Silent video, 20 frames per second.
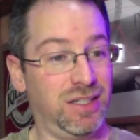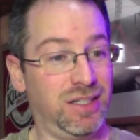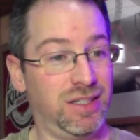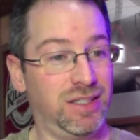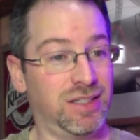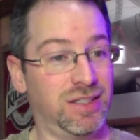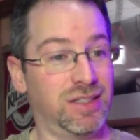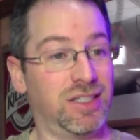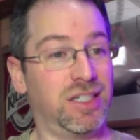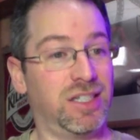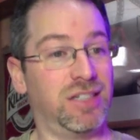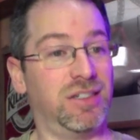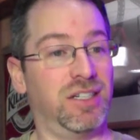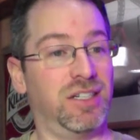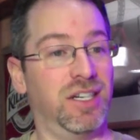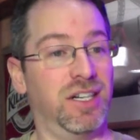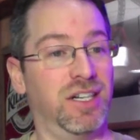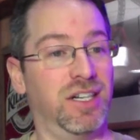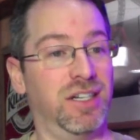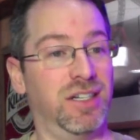So
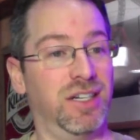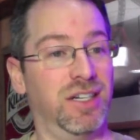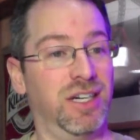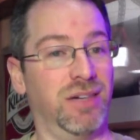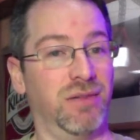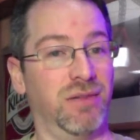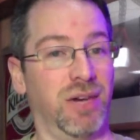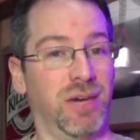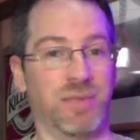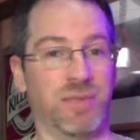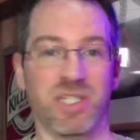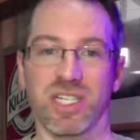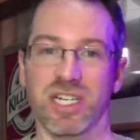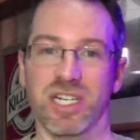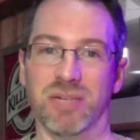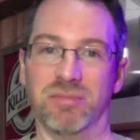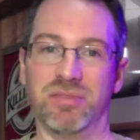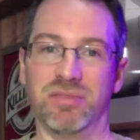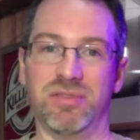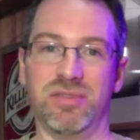that wraps it
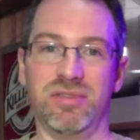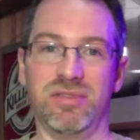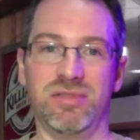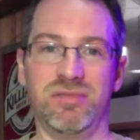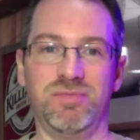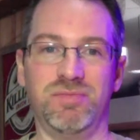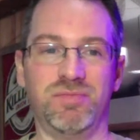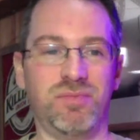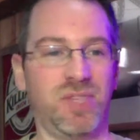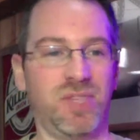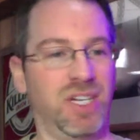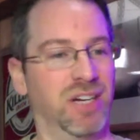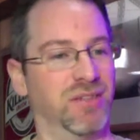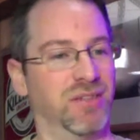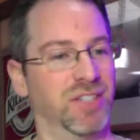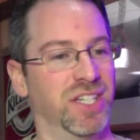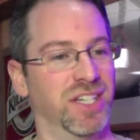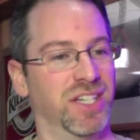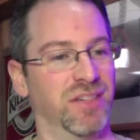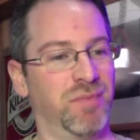up. I'll have
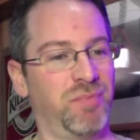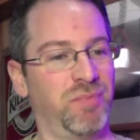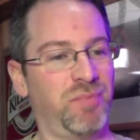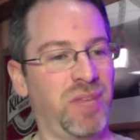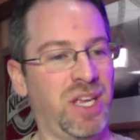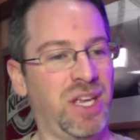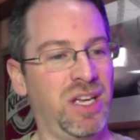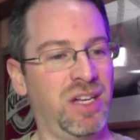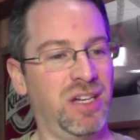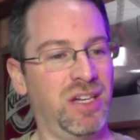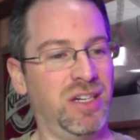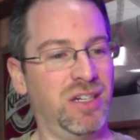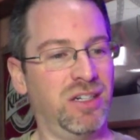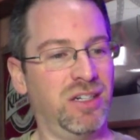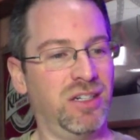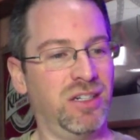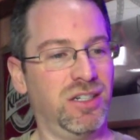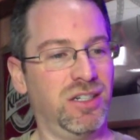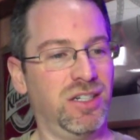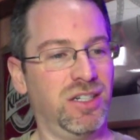to
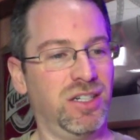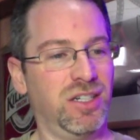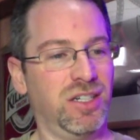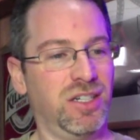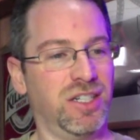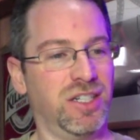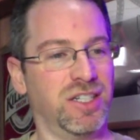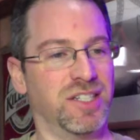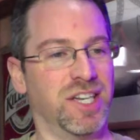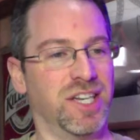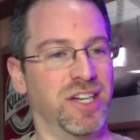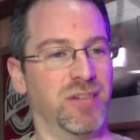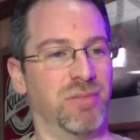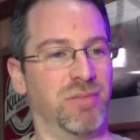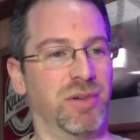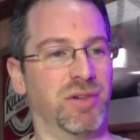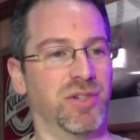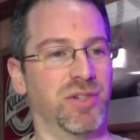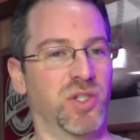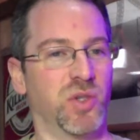get down to
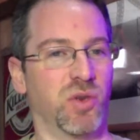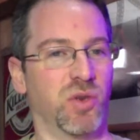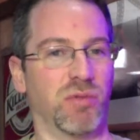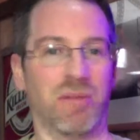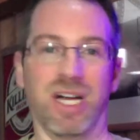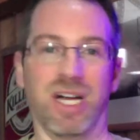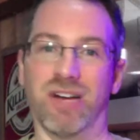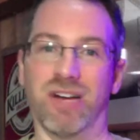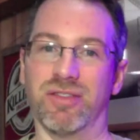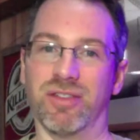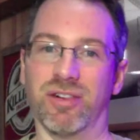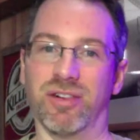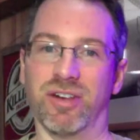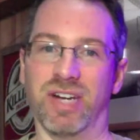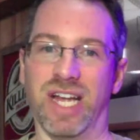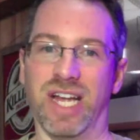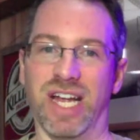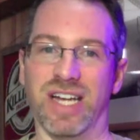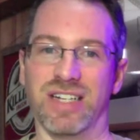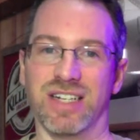Beer Store Malvern
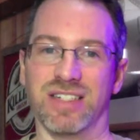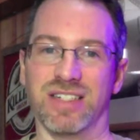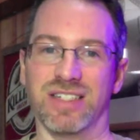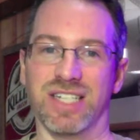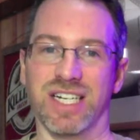and